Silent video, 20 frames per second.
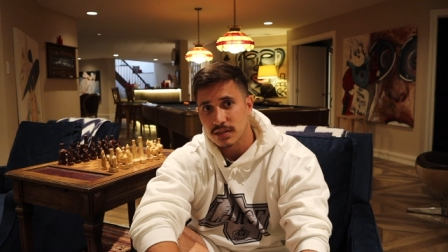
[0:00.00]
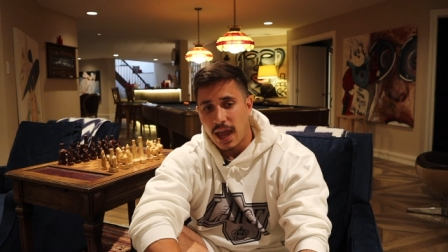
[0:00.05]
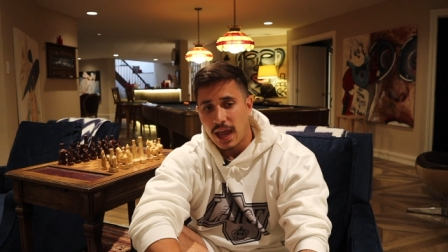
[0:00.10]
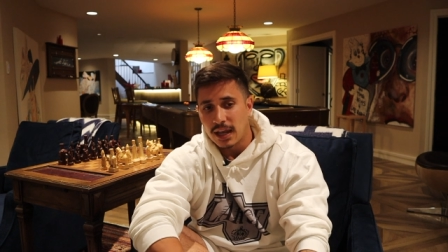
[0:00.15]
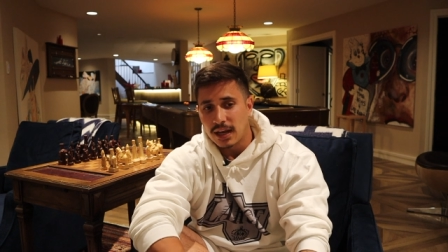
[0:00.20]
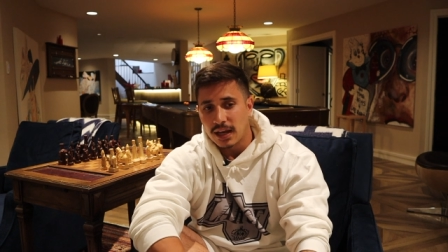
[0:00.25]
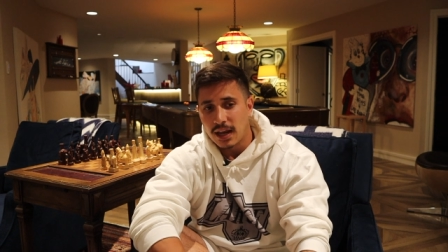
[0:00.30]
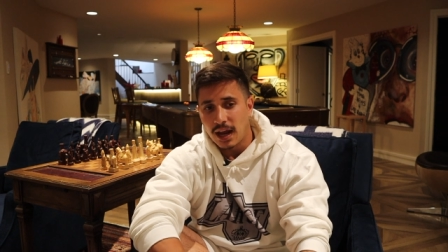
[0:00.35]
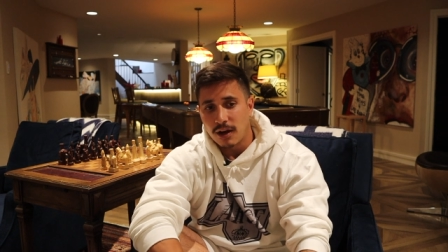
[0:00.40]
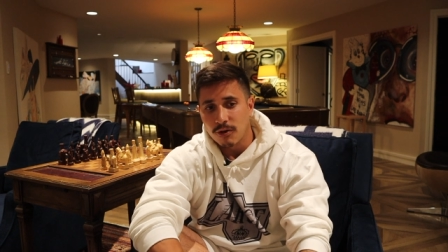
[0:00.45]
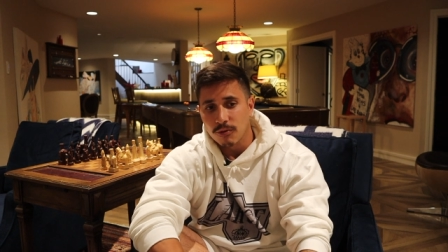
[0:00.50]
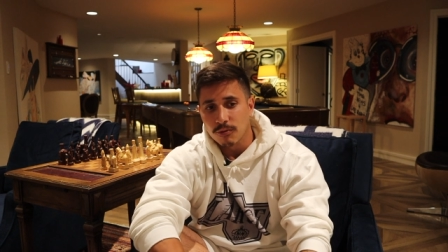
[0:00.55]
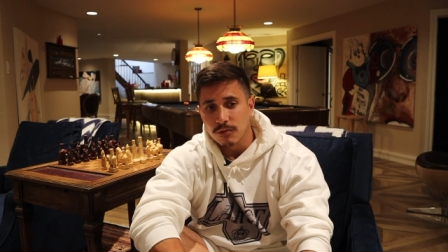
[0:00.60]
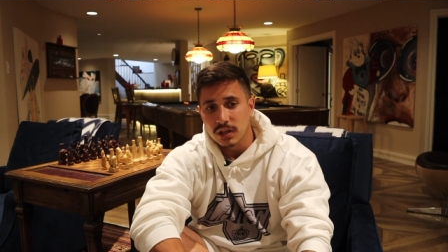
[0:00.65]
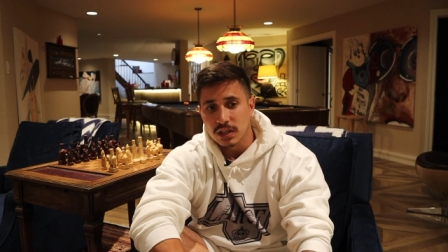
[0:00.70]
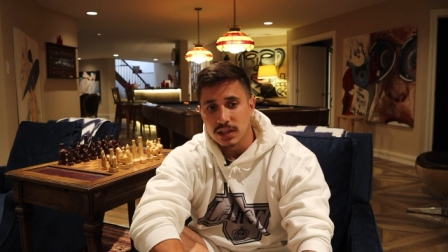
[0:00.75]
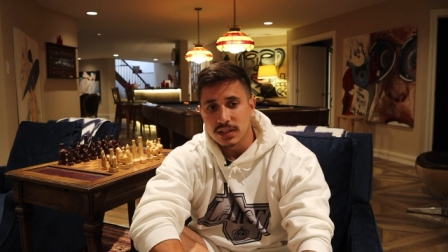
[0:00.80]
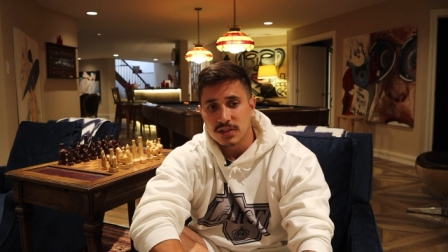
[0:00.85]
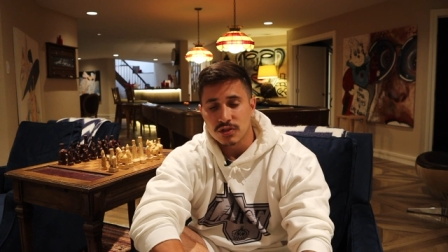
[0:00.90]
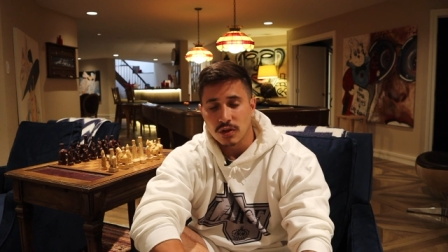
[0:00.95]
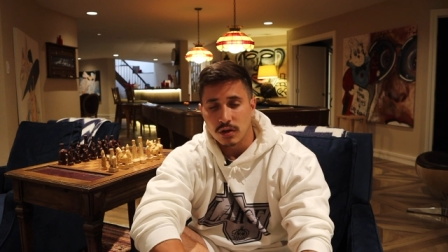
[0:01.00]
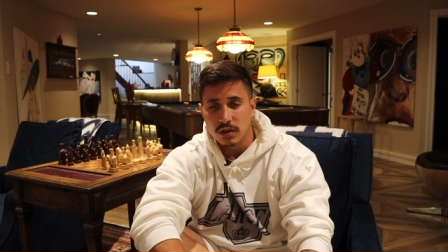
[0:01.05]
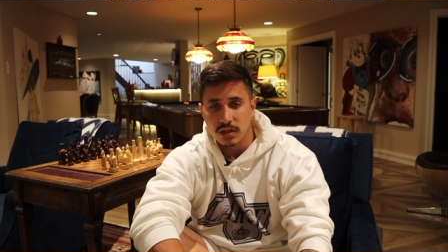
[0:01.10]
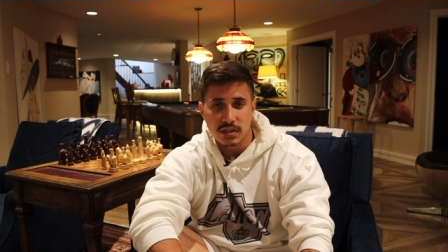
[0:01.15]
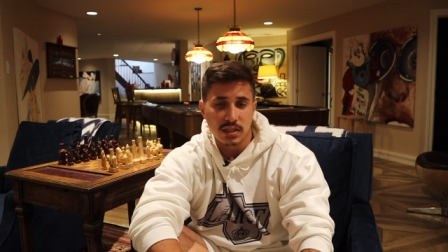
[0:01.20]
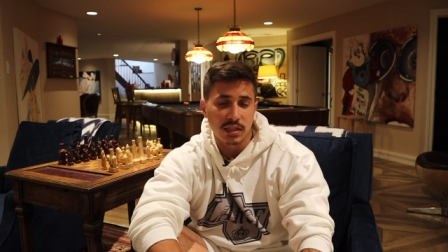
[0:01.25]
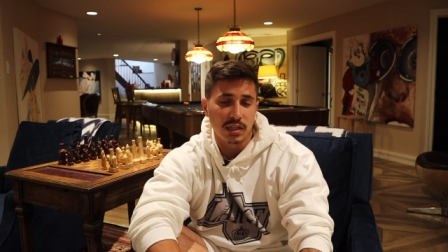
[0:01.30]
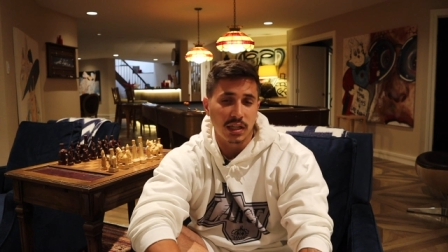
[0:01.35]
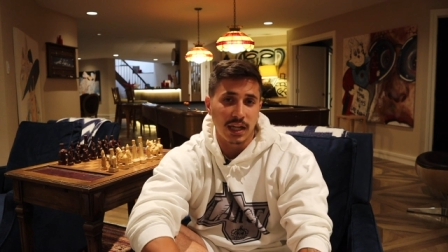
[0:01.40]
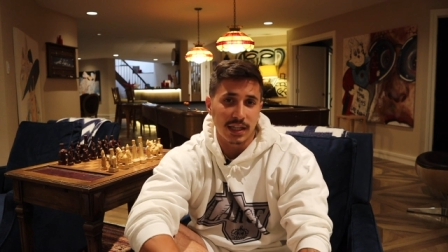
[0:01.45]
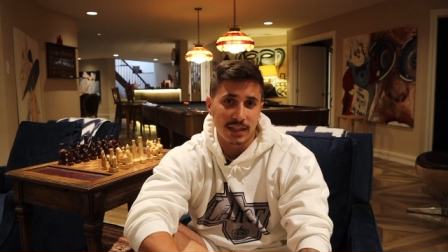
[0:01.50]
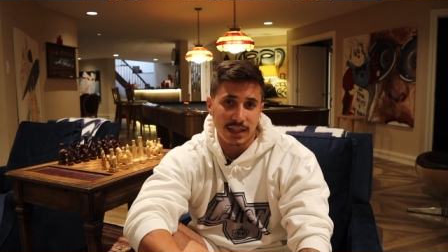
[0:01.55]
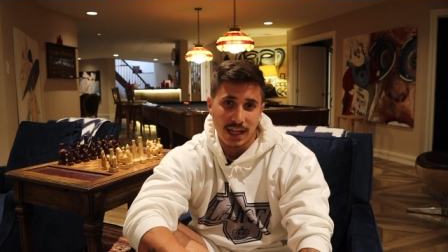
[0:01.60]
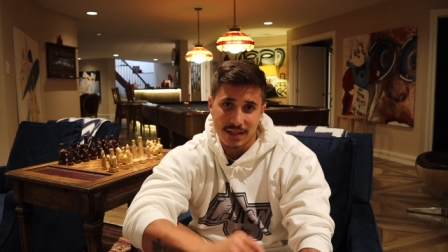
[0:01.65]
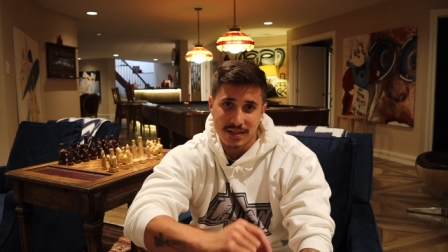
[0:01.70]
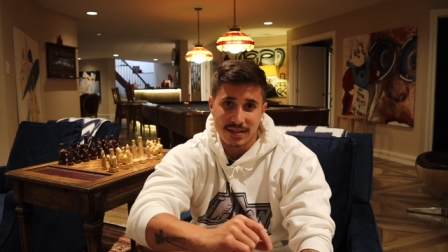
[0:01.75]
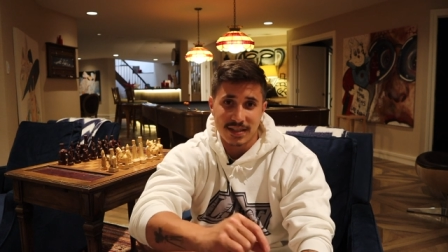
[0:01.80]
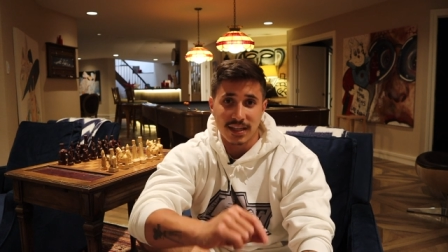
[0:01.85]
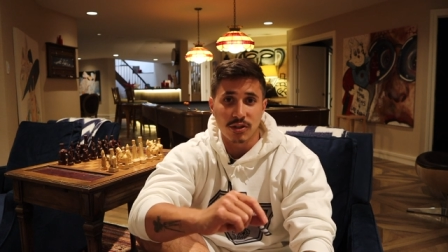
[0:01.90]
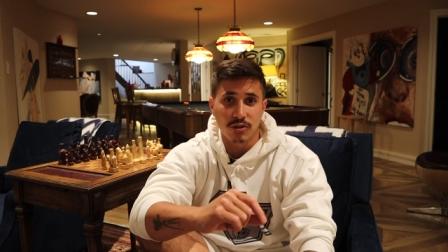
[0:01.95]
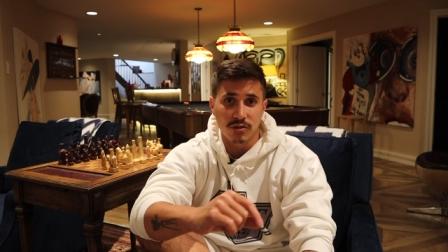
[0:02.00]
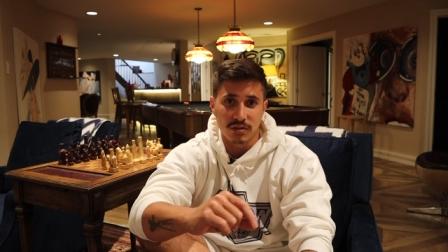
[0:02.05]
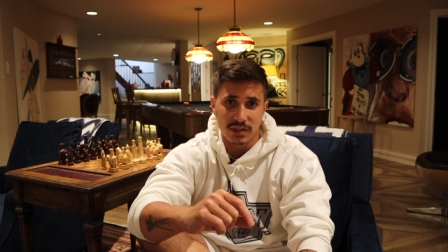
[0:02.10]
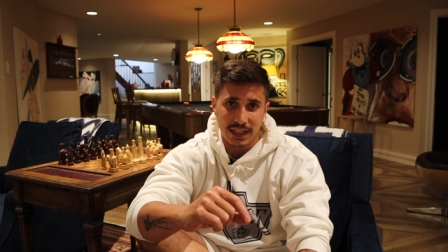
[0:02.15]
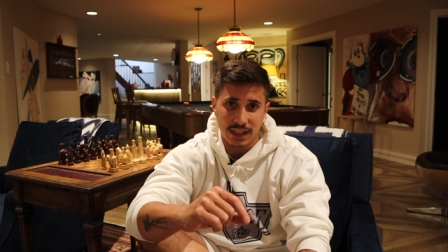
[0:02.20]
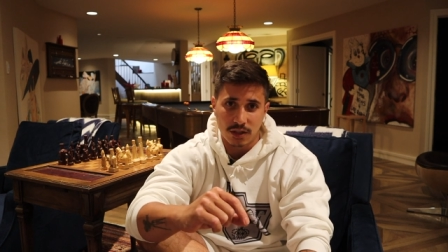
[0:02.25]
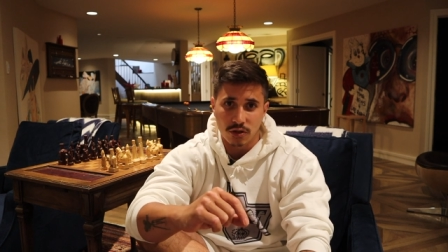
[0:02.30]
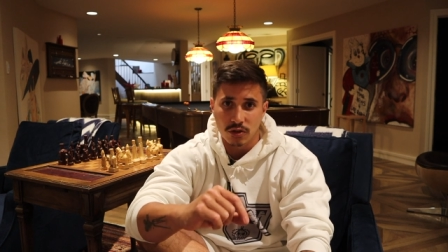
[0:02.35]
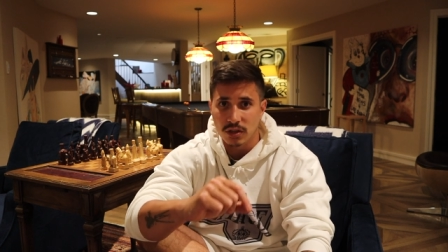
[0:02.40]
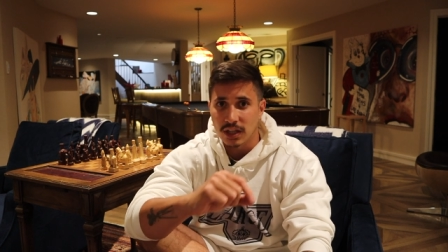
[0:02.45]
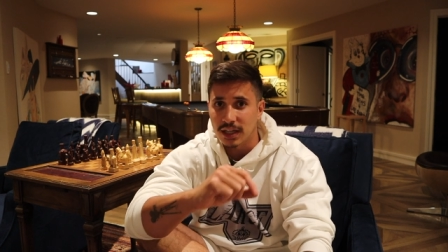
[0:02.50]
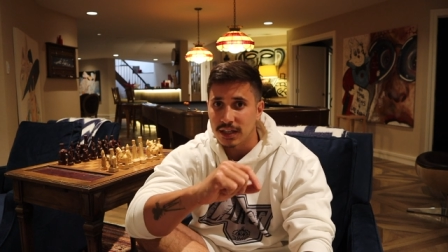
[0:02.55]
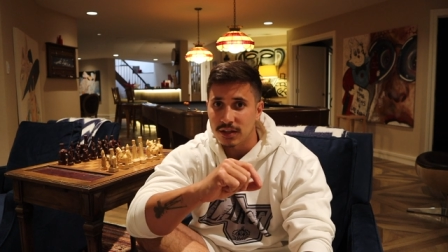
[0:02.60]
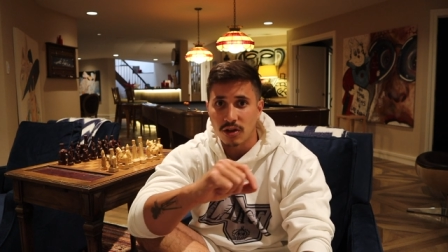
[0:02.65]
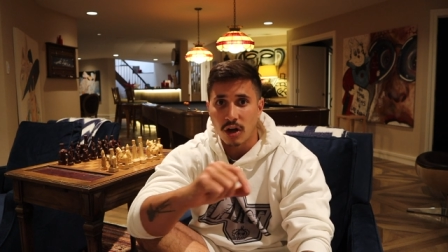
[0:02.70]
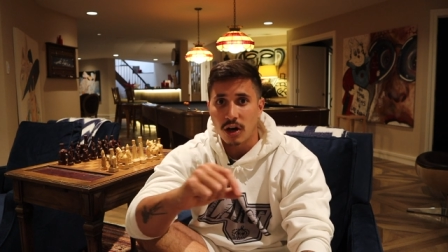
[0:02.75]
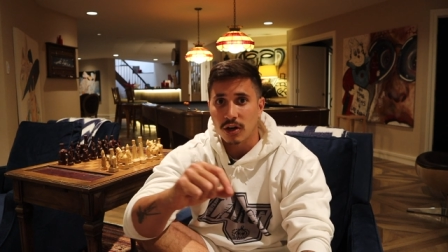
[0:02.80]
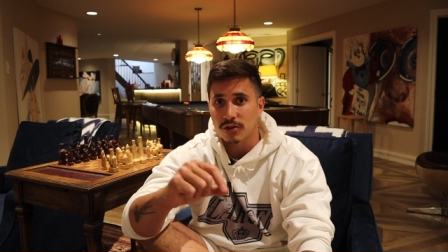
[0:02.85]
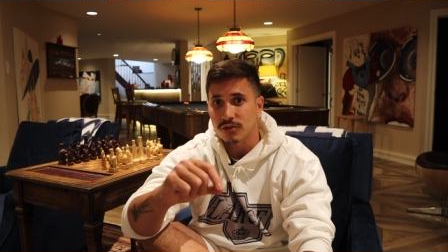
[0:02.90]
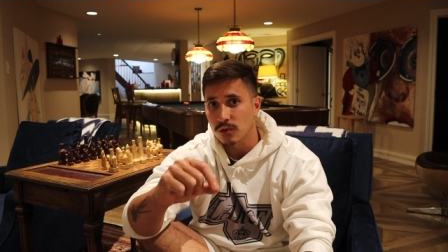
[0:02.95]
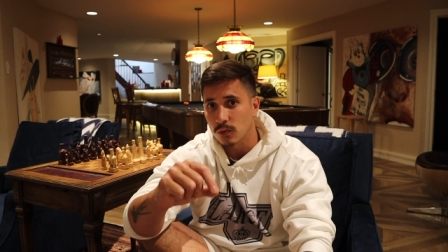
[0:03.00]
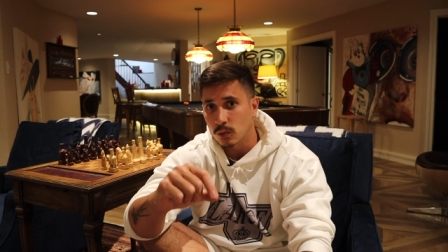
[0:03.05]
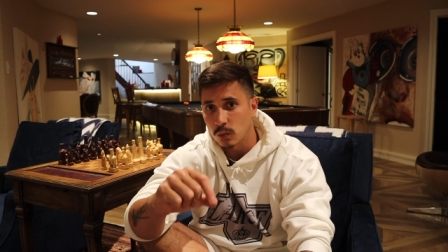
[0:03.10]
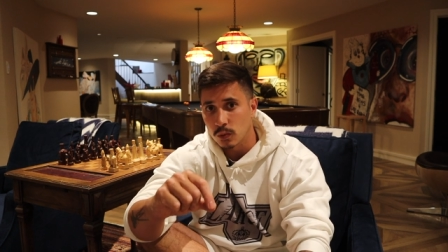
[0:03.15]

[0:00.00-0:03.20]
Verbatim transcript: And I really started to like that single needle, like Dr.